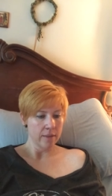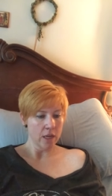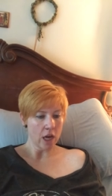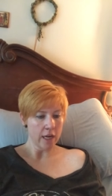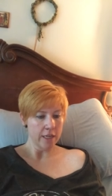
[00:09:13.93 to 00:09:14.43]
The
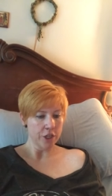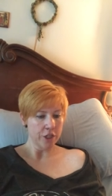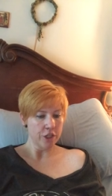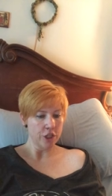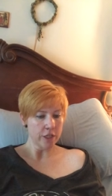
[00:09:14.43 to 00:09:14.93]
cottage
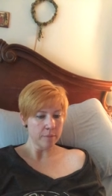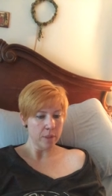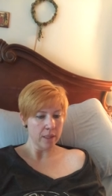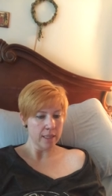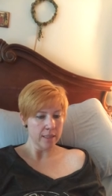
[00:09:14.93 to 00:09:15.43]
had just
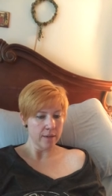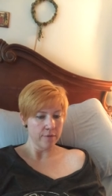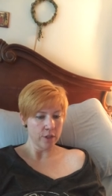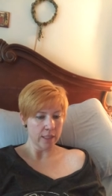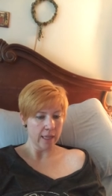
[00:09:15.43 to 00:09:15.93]
been listed
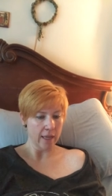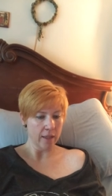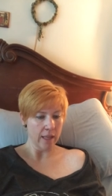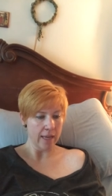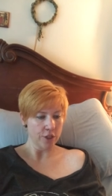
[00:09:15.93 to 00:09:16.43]
for
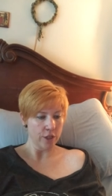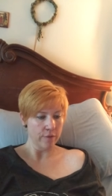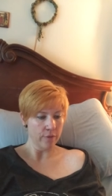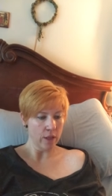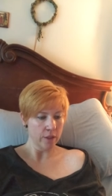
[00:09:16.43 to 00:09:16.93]
sale, and she
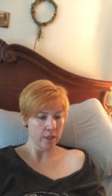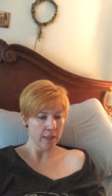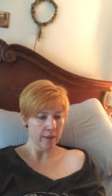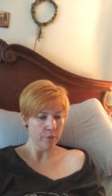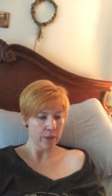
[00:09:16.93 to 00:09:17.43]
had fallen in
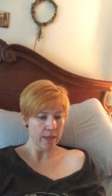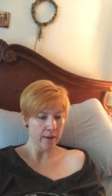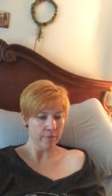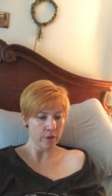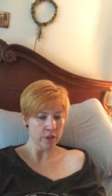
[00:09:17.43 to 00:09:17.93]
love with it
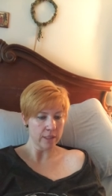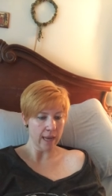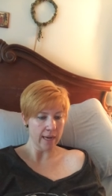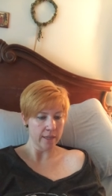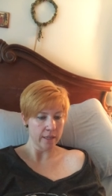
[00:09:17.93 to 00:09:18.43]
at first
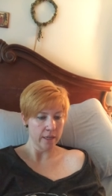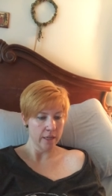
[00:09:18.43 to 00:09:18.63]
sight.